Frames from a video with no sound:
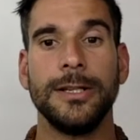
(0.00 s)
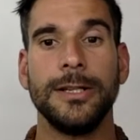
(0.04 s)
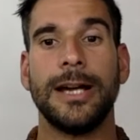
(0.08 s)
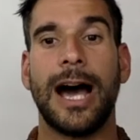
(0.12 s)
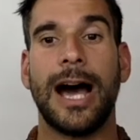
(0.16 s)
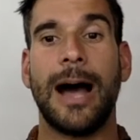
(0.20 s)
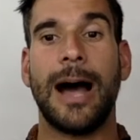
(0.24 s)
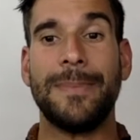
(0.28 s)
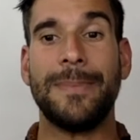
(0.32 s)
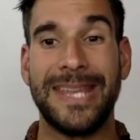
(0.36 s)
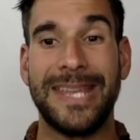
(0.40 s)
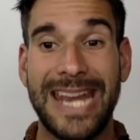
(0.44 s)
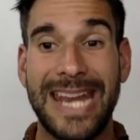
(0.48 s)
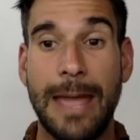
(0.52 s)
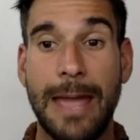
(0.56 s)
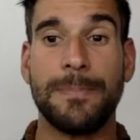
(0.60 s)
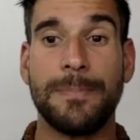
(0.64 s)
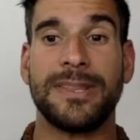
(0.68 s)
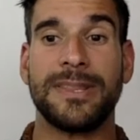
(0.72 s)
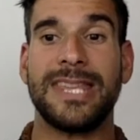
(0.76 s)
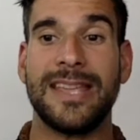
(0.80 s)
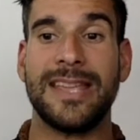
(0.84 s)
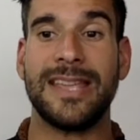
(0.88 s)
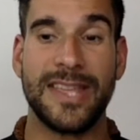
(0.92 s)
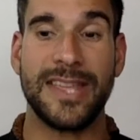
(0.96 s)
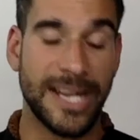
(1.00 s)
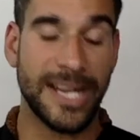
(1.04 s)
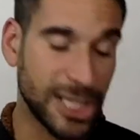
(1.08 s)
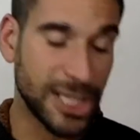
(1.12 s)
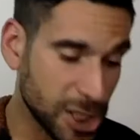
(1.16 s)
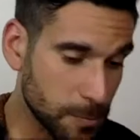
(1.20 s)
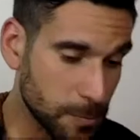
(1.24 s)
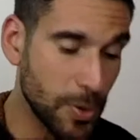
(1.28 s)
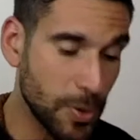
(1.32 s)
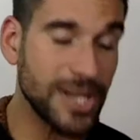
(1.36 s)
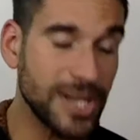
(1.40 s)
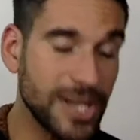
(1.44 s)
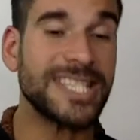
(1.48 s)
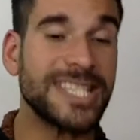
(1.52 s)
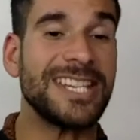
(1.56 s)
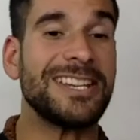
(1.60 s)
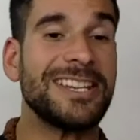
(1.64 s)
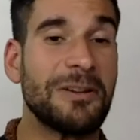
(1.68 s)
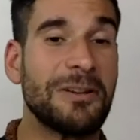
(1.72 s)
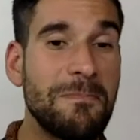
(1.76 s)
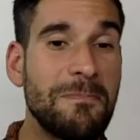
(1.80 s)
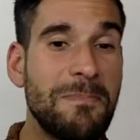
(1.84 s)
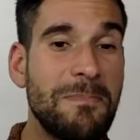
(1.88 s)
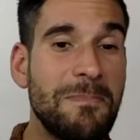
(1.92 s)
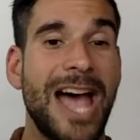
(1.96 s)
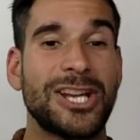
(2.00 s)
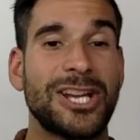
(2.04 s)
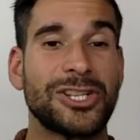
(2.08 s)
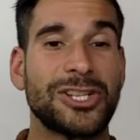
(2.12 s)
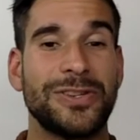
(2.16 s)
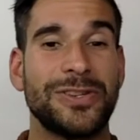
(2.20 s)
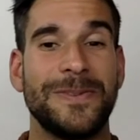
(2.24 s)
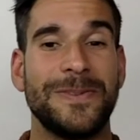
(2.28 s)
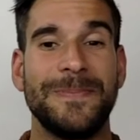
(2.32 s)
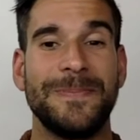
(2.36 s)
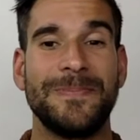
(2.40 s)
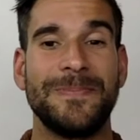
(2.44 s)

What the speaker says: in empathy and then expressing compassion.